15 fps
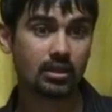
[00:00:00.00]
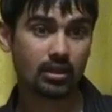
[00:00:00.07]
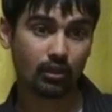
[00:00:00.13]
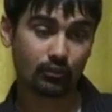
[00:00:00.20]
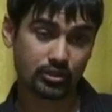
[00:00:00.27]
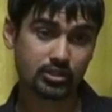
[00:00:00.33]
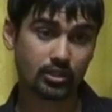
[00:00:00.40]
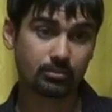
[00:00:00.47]

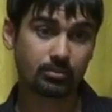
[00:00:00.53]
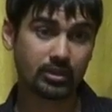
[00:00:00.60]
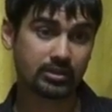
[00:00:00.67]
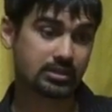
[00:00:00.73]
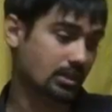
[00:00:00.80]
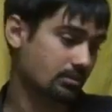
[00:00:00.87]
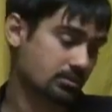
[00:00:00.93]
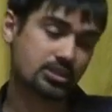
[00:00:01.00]
over a certain period of
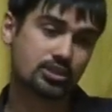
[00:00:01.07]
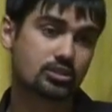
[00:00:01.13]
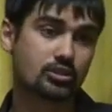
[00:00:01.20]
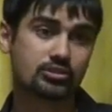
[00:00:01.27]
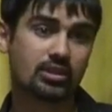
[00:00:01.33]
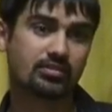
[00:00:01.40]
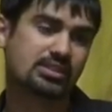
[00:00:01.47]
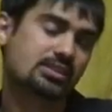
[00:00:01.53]
time, it just
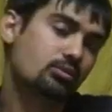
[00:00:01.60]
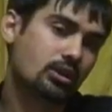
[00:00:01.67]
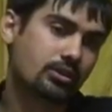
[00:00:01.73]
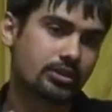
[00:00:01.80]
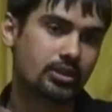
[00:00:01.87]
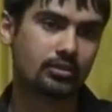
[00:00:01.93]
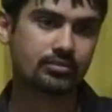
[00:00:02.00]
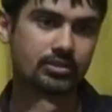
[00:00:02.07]
turns off. It says, well,
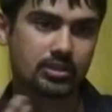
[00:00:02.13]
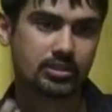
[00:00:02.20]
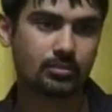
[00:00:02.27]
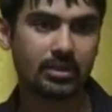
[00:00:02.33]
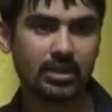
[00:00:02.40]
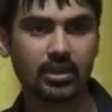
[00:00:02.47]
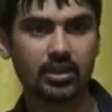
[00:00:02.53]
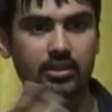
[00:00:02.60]
you know, you've done too
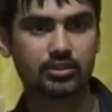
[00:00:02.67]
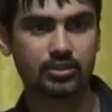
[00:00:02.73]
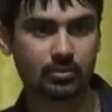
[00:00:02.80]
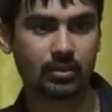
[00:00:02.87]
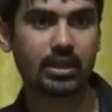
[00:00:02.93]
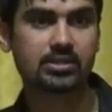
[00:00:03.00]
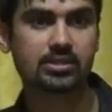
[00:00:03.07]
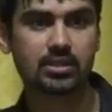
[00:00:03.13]
many, you should
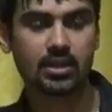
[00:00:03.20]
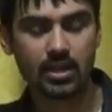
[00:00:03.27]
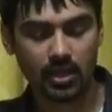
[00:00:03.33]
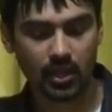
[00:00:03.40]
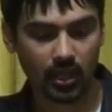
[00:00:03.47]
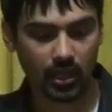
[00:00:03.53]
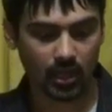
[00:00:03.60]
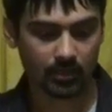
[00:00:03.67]
rest.
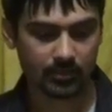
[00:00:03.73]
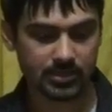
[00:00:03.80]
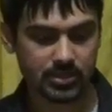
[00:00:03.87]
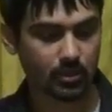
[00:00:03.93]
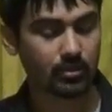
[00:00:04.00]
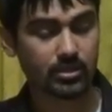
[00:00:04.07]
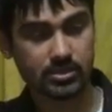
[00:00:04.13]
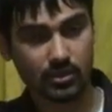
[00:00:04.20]
Um, and
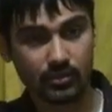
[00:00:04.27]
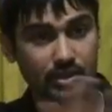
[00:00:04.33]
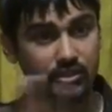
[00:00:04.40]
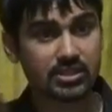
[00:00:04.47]
so, so there's